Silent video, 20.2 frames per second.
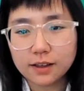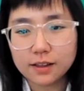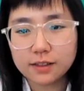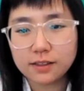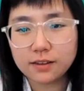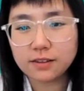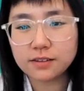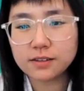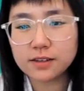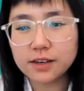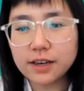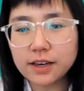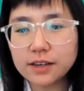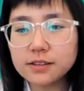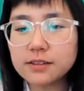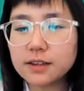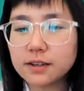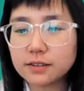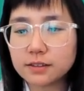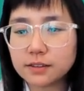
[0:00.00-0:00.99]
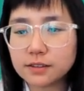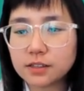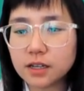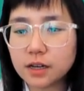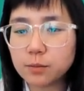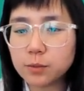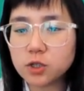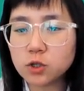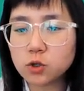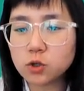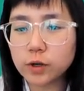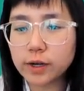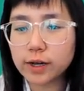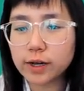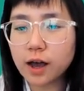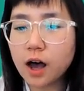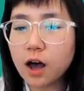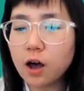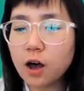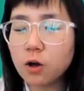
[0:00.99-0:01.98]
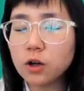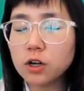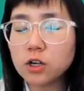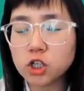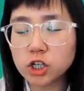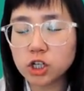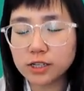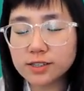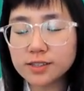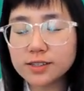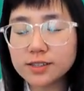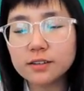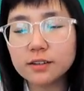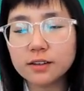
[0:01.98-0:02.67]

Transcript: These case studies demonstrate how adjusting